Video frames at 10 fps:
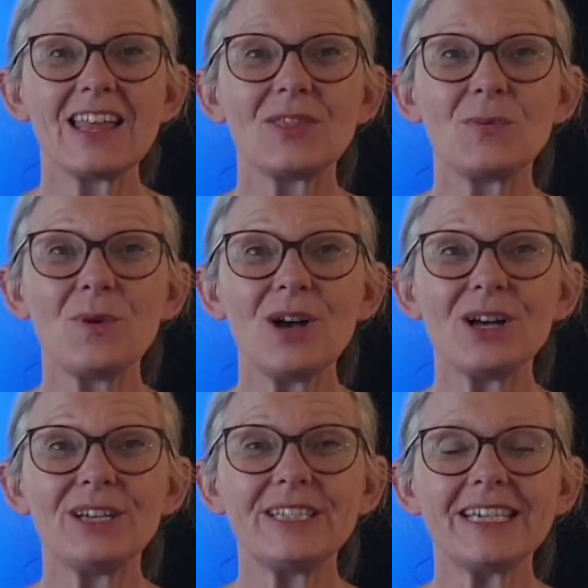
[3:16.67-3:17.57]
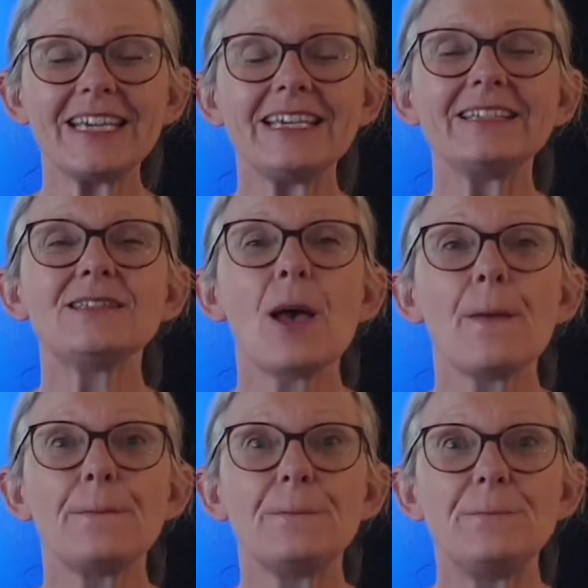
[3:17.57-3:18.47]
The word is
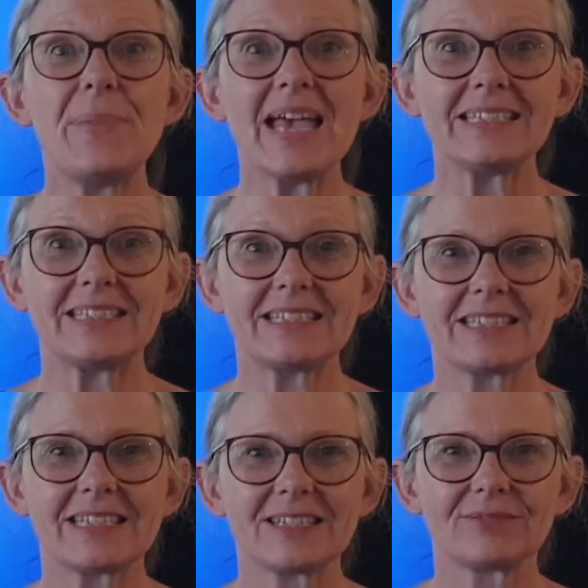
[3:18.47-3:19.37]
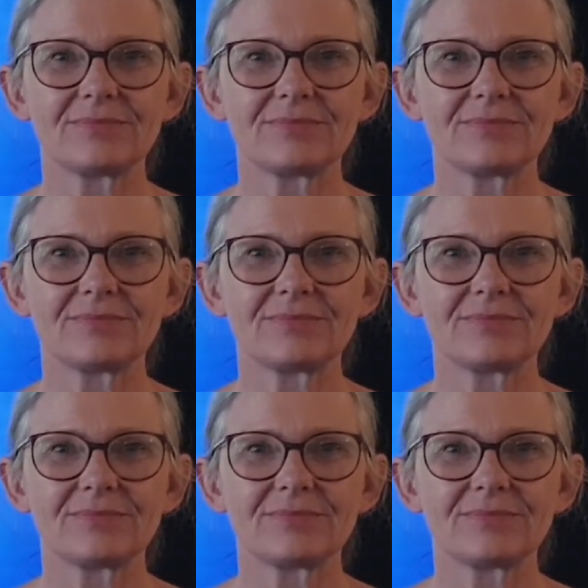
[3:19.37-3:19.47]
best.